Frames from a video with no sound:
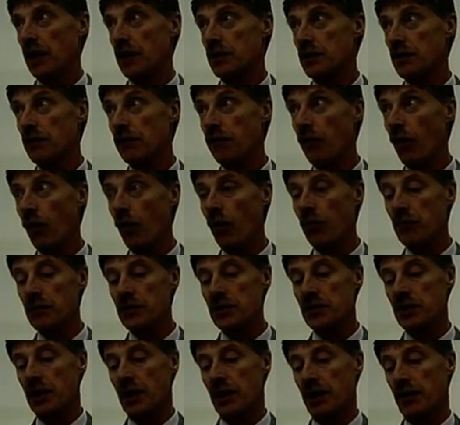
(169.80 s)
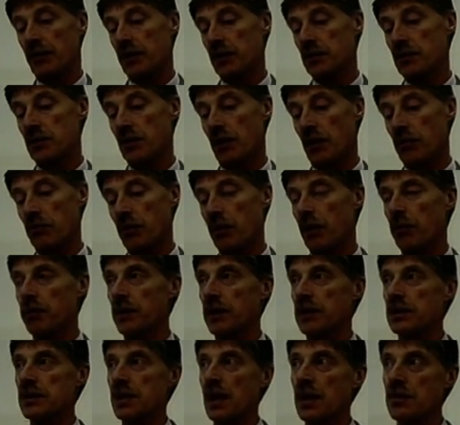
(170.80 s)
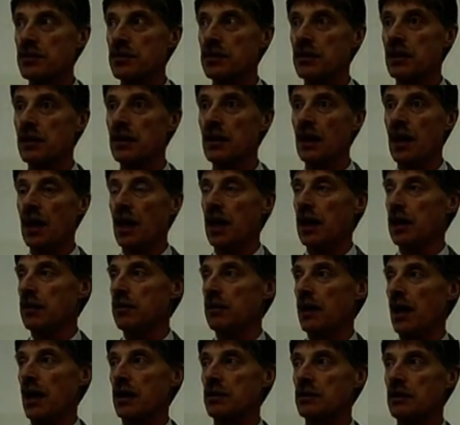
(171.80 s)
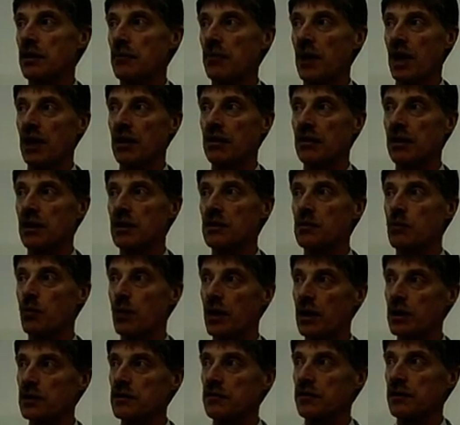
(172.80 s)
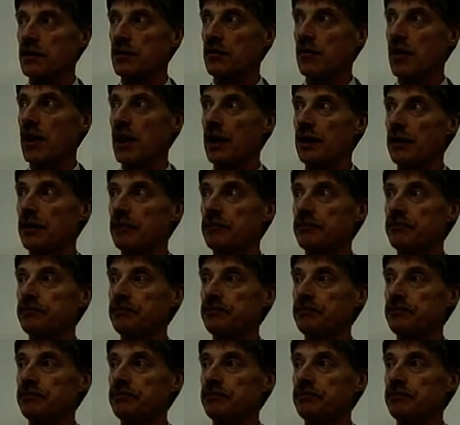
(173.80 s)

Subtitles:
It deforms, and if it's not properly tested, it could actually make things worse for the rider.